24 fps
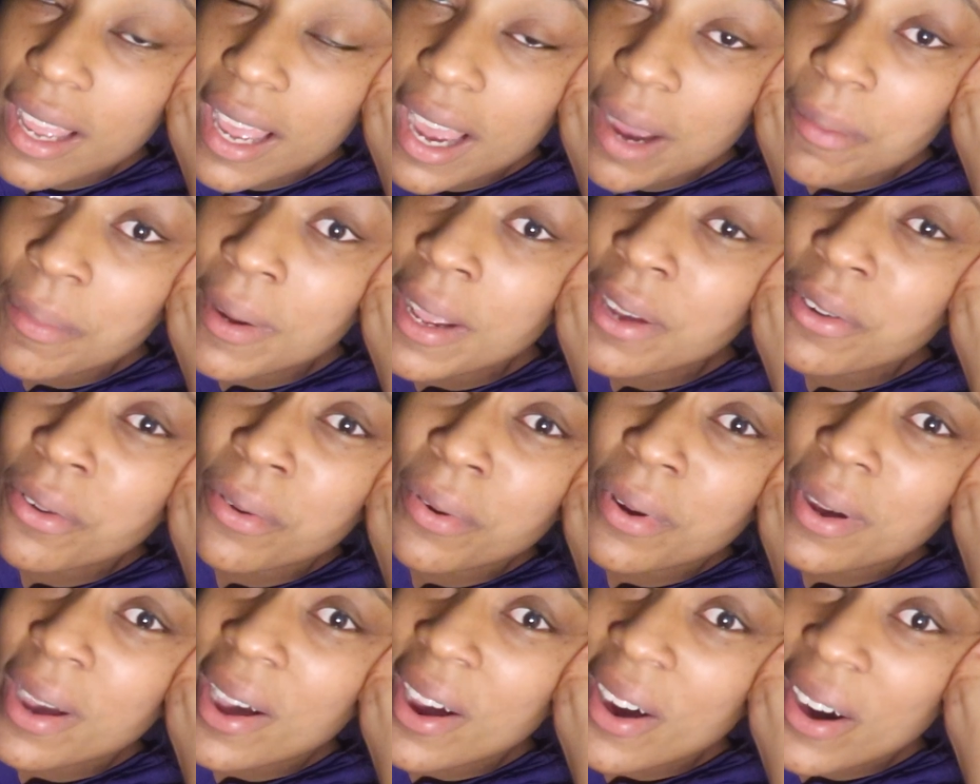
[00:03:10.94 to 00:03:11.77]
I'm not
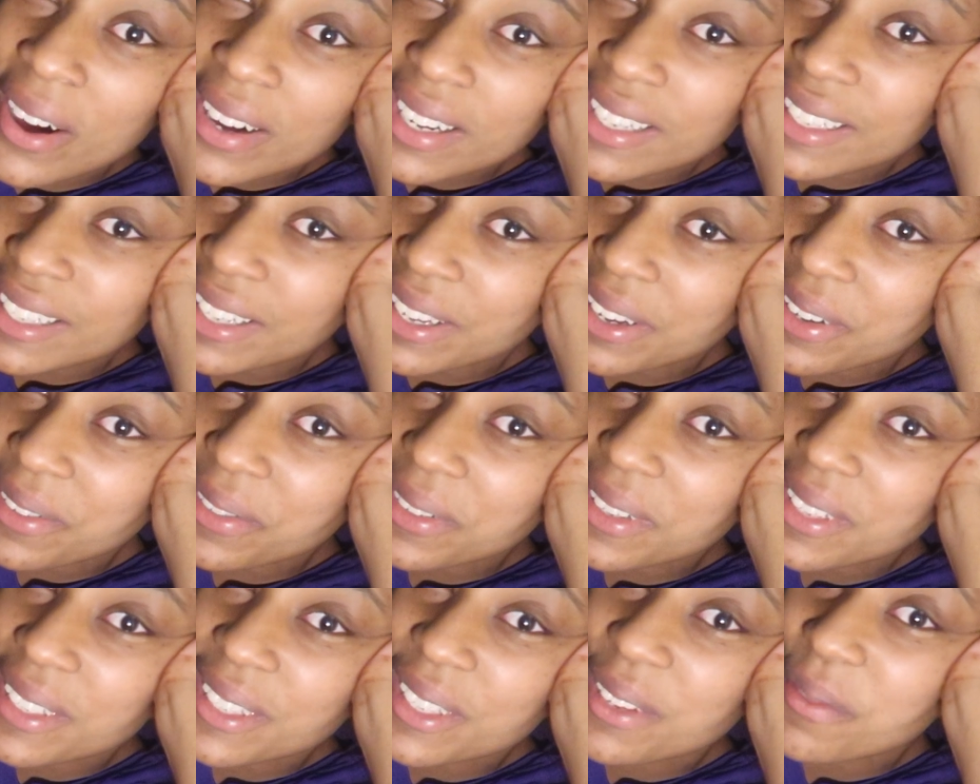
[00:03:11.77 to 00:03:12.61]
going hard enough
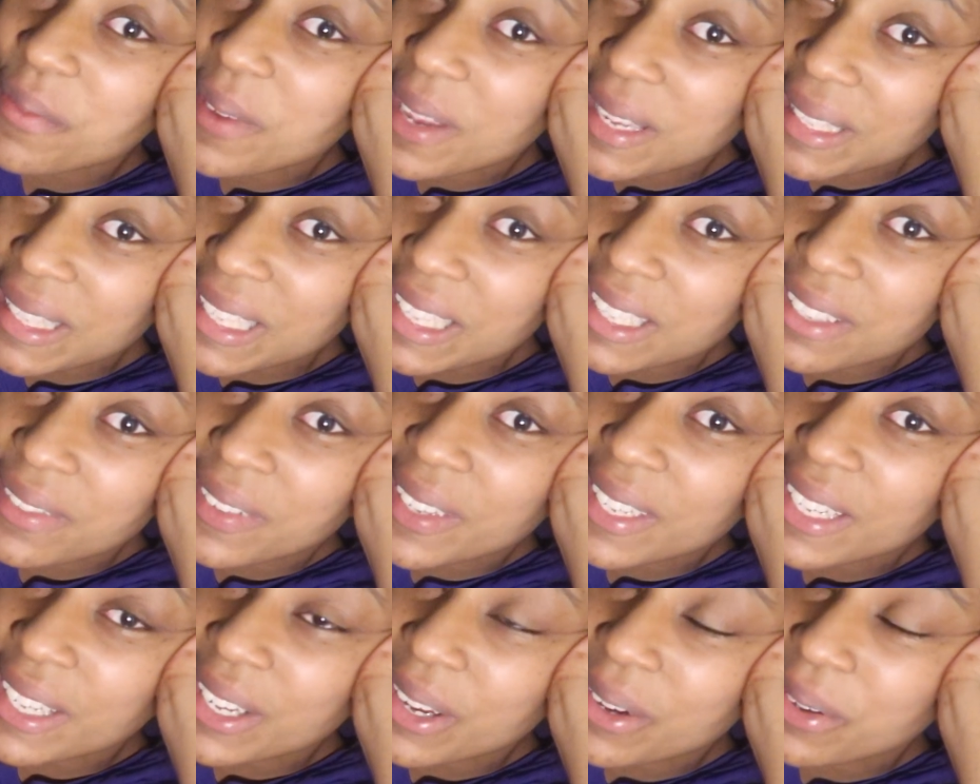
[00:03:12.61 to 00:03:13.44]
to make these
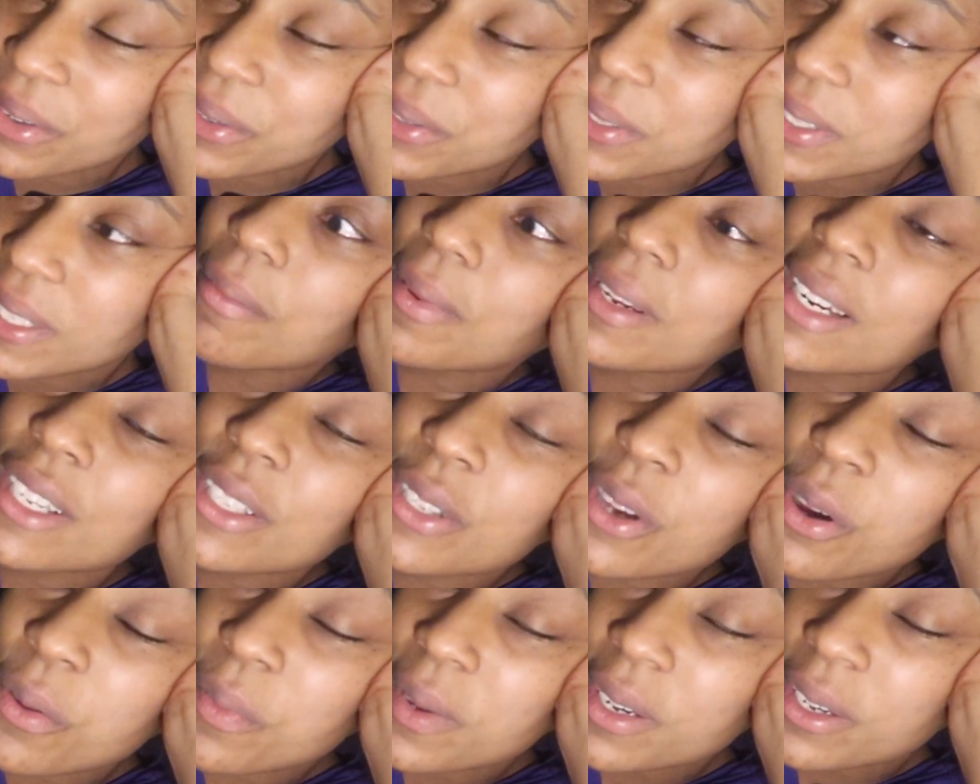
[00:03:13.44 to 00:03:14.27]
videos. But he
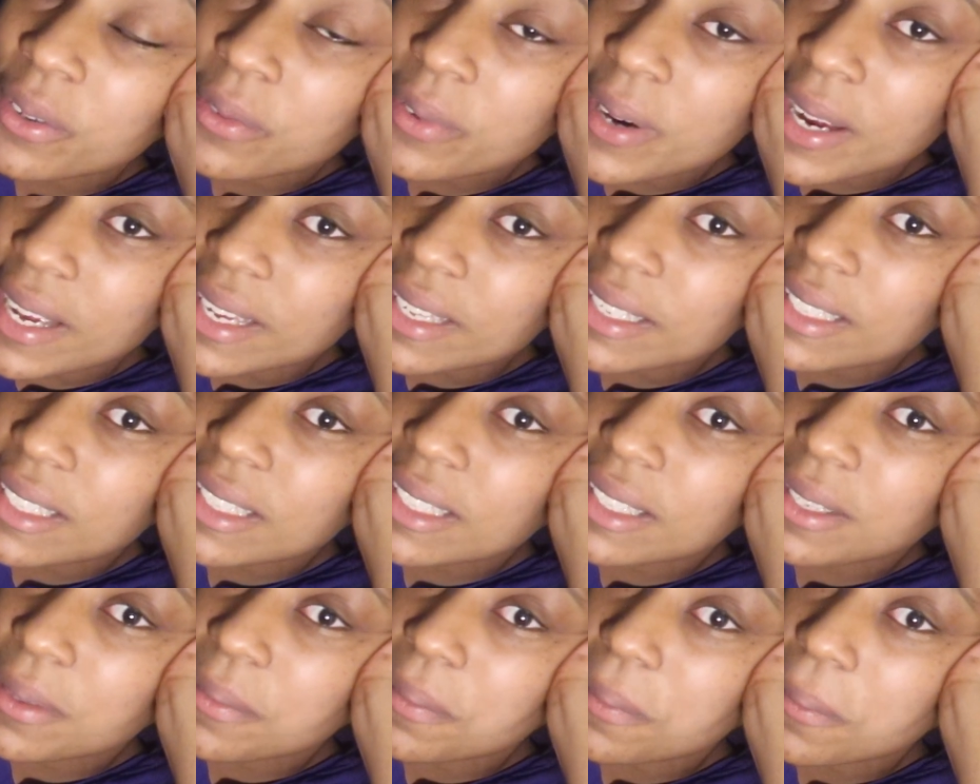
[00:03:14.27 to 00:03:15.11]
told me to rest.
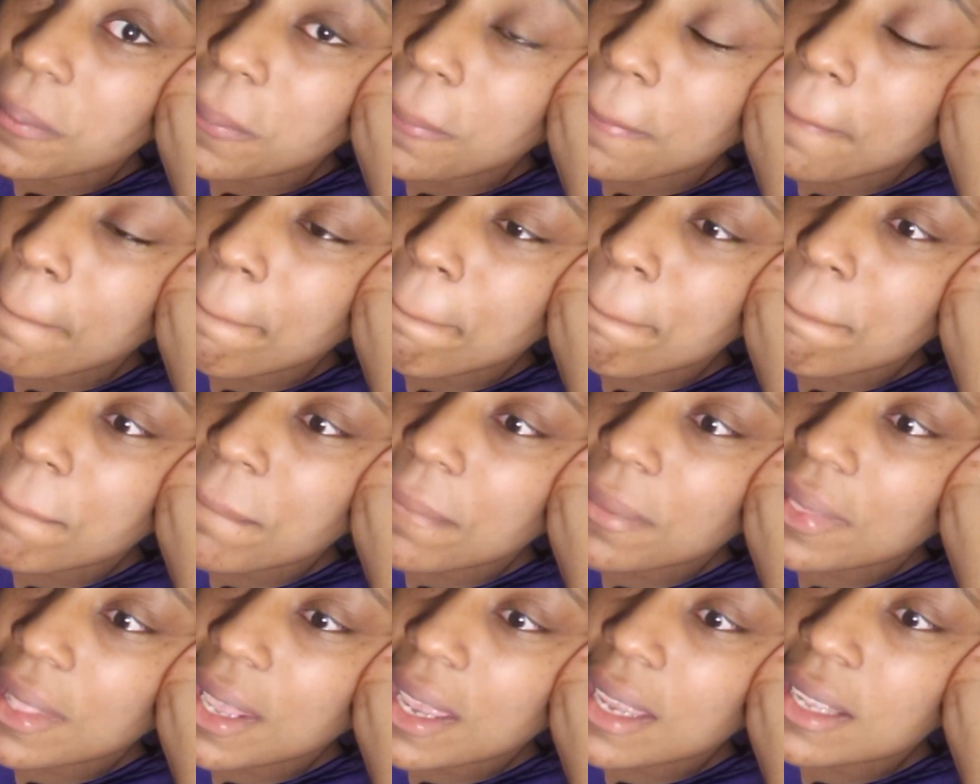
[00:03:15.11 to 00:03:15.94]

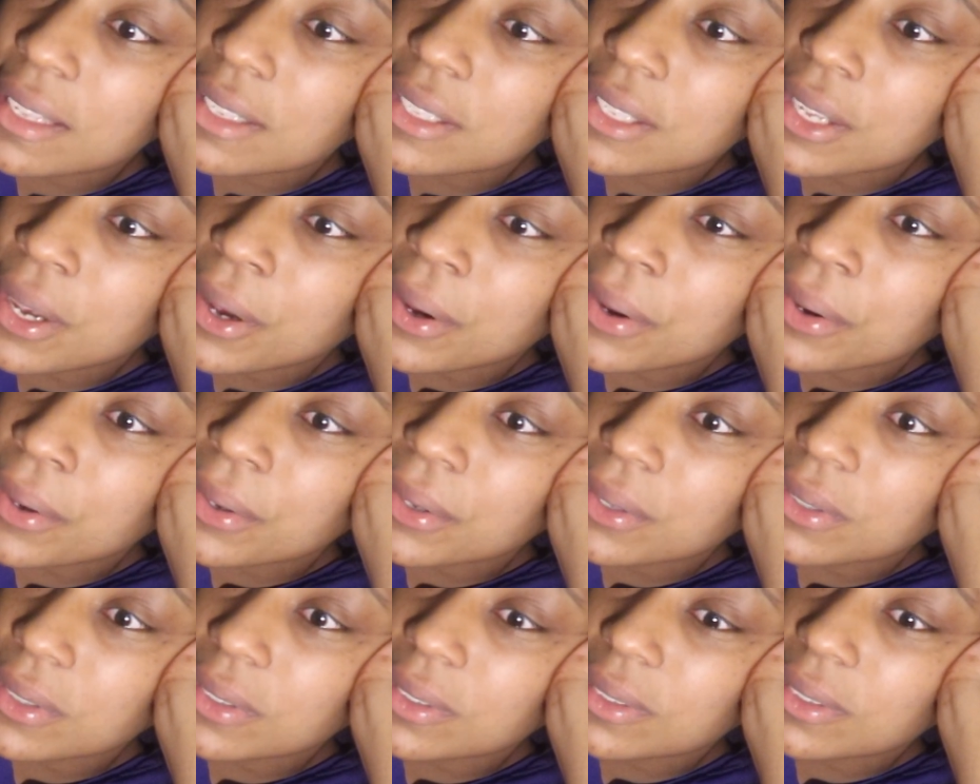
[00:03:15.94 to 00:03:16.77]
And so
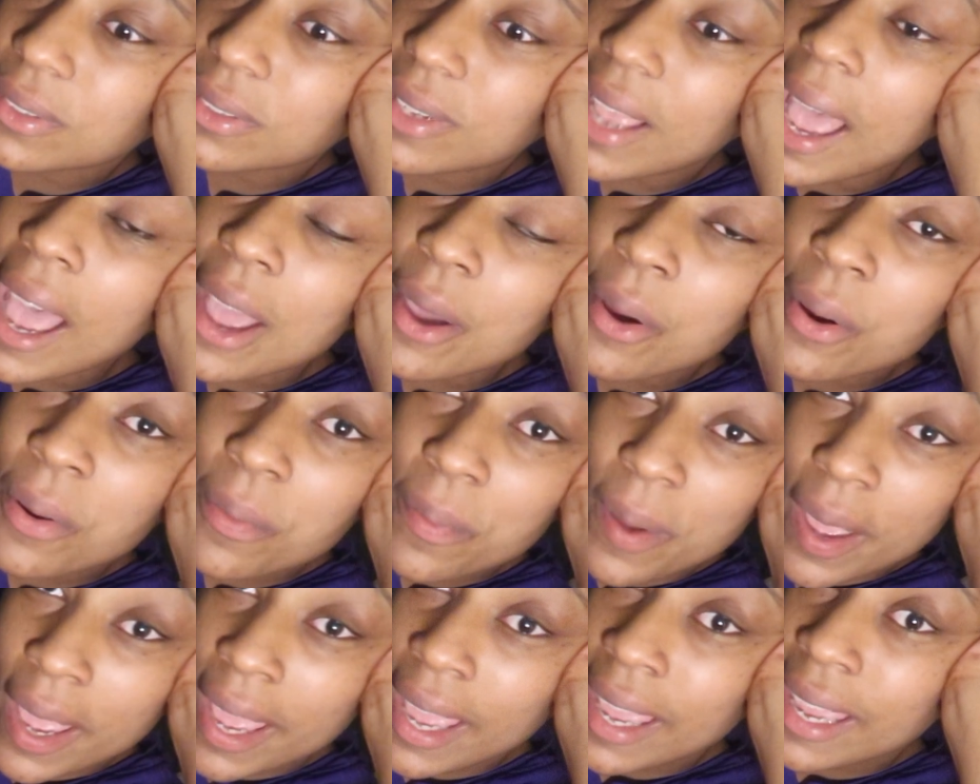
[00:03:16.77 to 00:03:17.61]
I
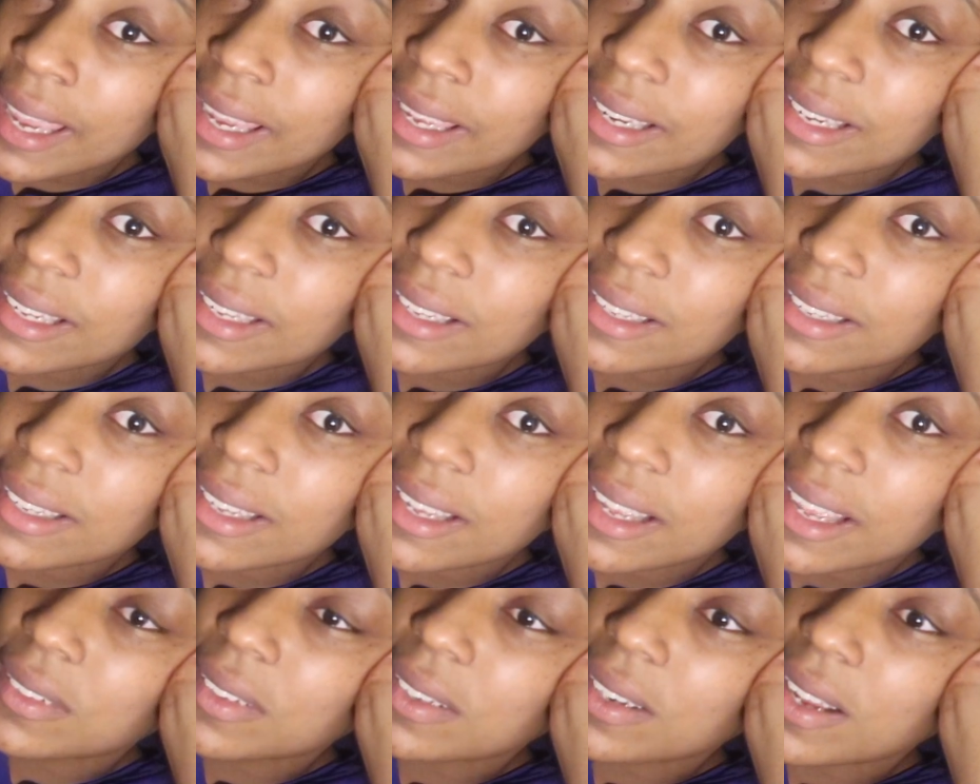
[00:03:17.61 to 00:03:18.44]
obeyed.
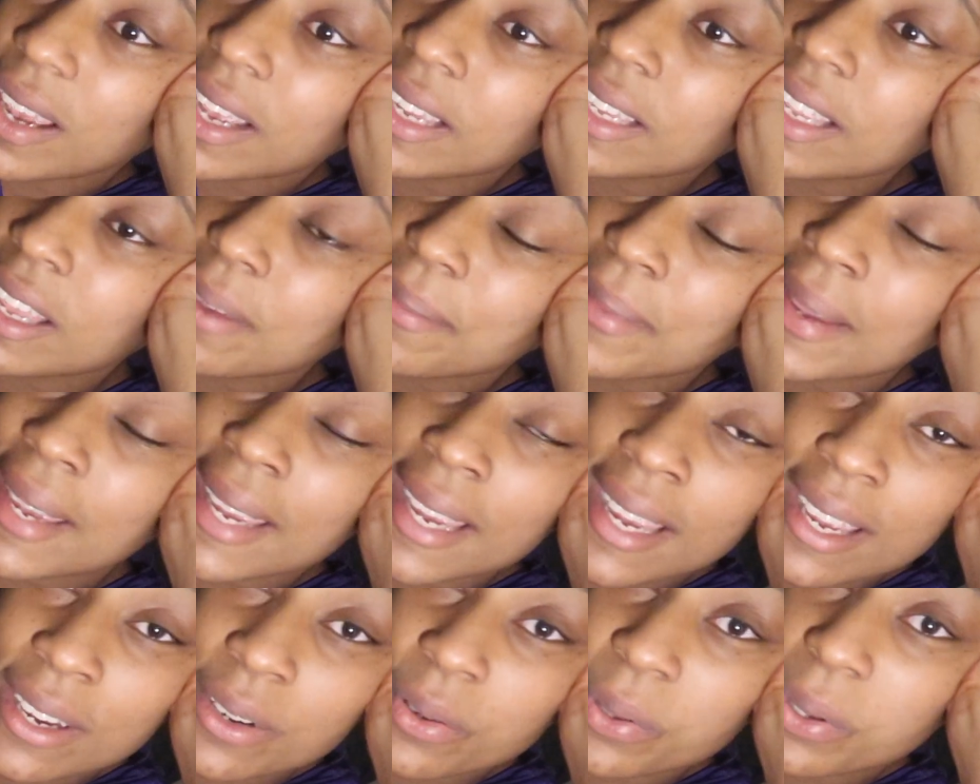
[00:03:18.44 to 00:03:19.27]
I laid my
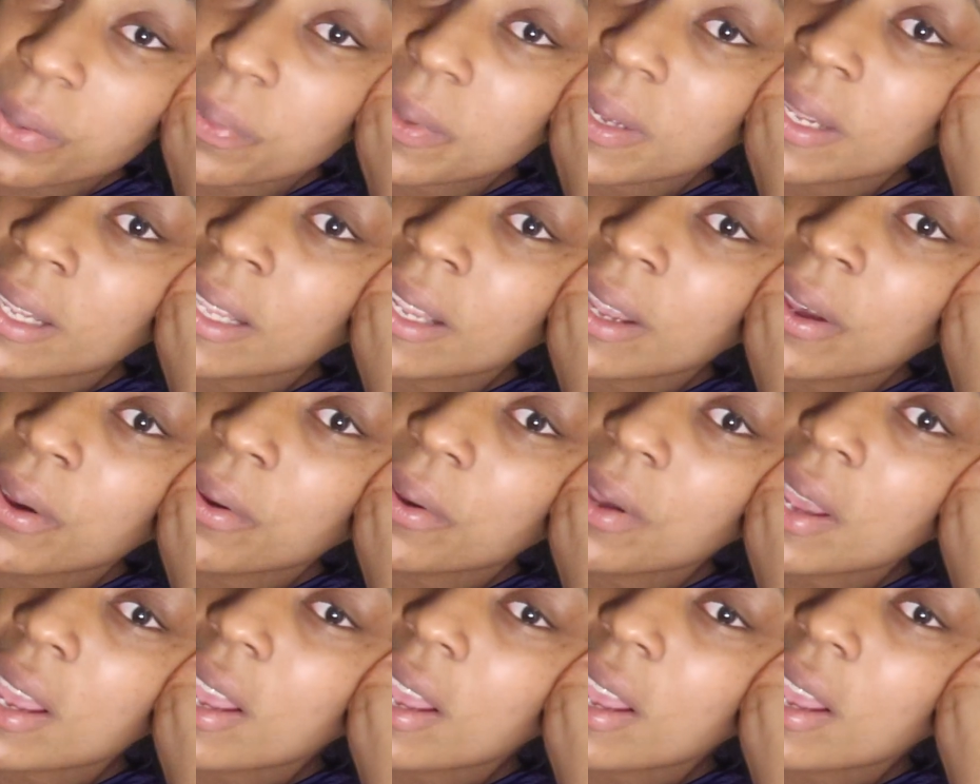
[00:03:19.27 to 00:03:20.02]
head on a pillow,